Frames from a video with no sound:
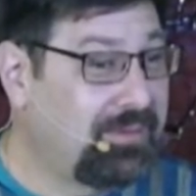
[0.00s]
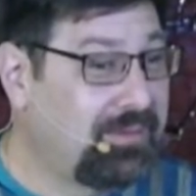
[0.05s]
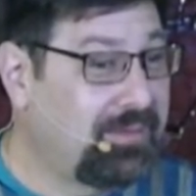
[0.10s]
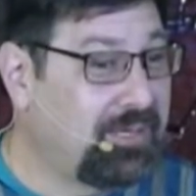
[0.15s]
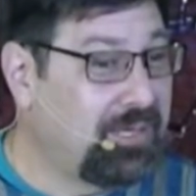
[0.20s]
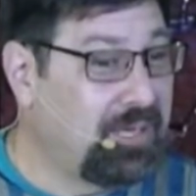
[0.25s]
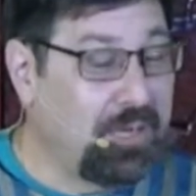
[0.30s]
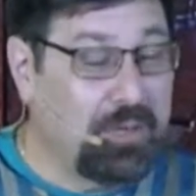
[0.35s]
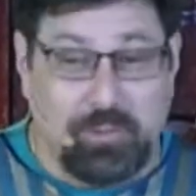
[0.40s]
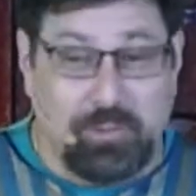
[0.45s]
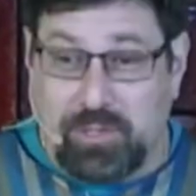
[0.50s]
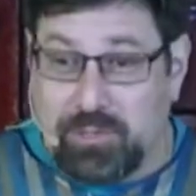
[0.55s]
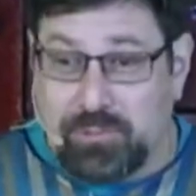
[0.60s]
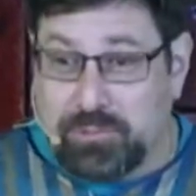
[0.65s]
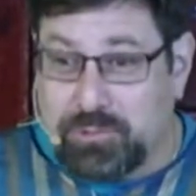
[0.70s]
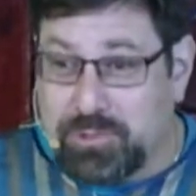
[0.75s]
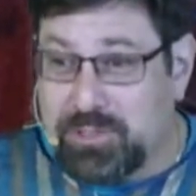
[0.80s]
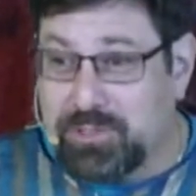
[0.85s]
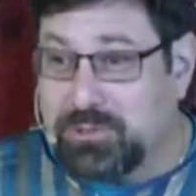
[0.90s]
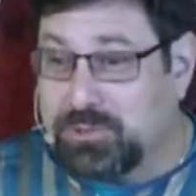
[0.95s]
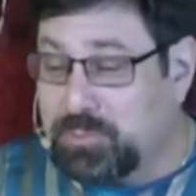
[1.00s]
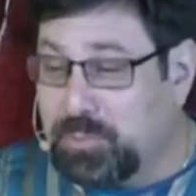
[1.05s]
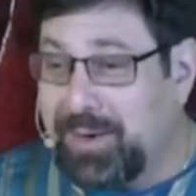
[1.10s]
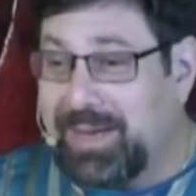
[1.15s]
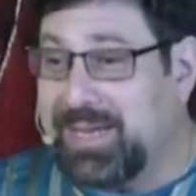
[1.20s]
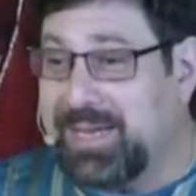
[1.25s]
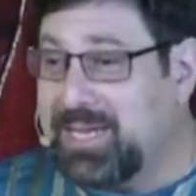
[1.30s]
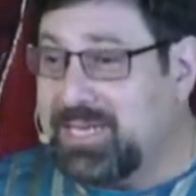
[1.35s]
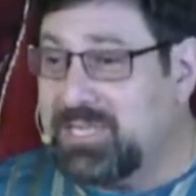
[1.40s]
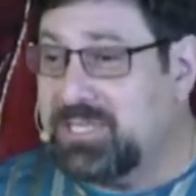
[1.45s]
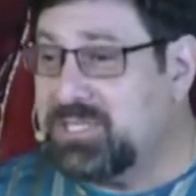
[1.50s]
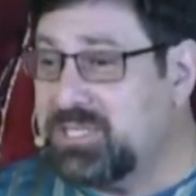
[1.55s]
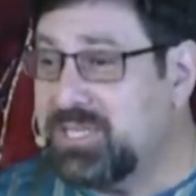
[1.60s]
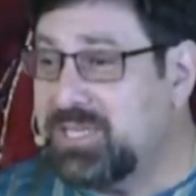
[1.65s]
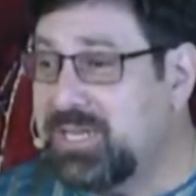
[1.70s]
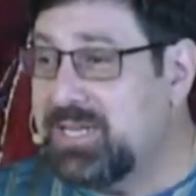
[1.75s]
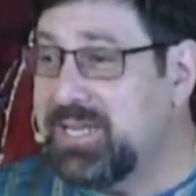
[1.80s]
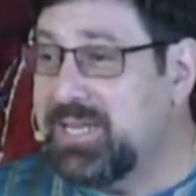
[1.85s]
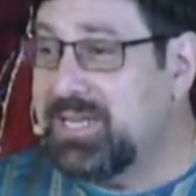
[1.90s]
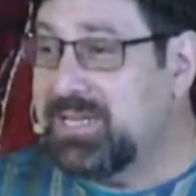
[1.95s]
You know, there, there's ways
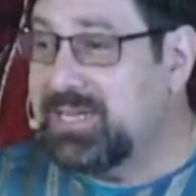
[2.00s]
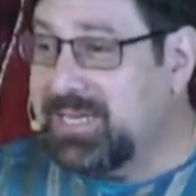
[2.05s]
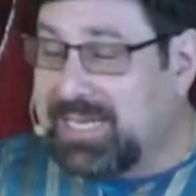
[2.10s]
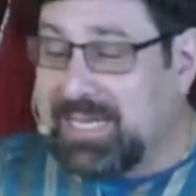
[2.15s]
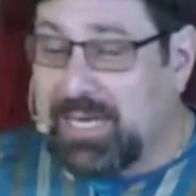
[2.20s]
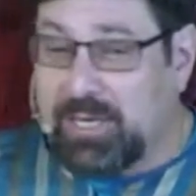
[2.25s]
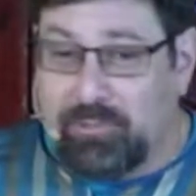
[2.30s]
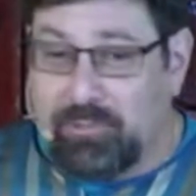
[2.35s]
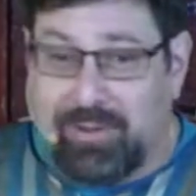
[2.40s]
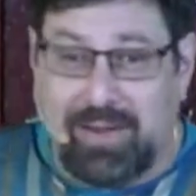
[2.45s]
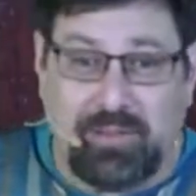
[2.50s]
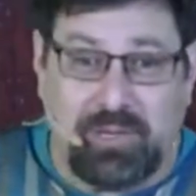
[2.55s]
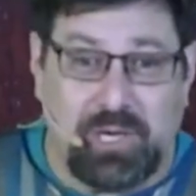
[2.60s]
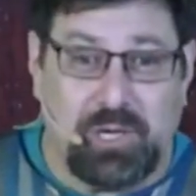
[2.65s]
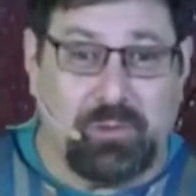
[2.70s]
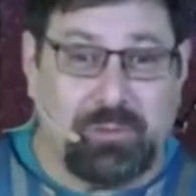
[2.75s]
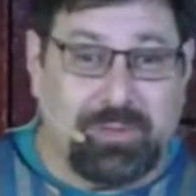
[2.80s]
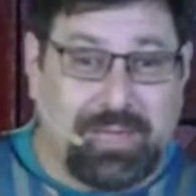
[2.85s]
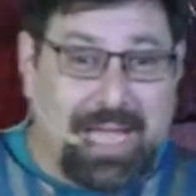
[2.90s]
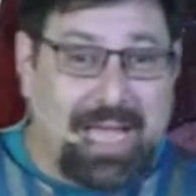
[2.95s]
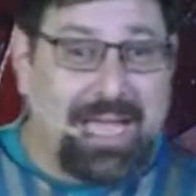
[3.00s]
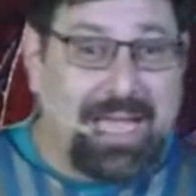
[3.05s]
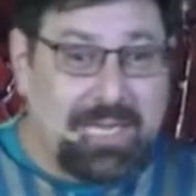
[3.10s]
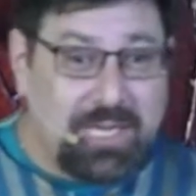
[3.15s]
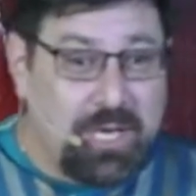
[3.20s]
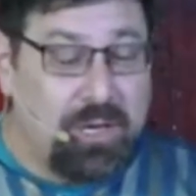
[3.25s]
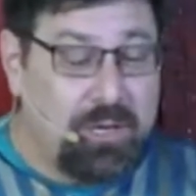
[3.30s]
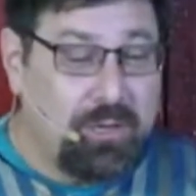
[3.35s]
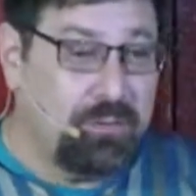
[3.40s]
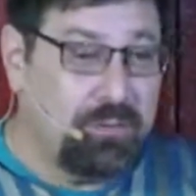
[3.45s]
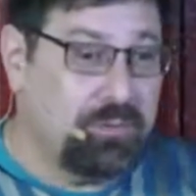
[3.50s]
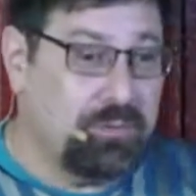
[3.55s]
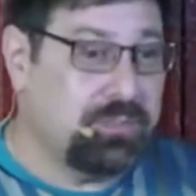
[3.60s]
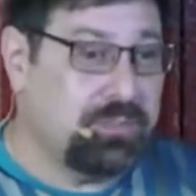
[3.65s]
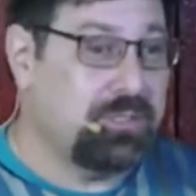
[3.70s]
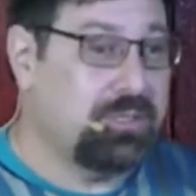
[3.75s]
to get around. You know, God knows.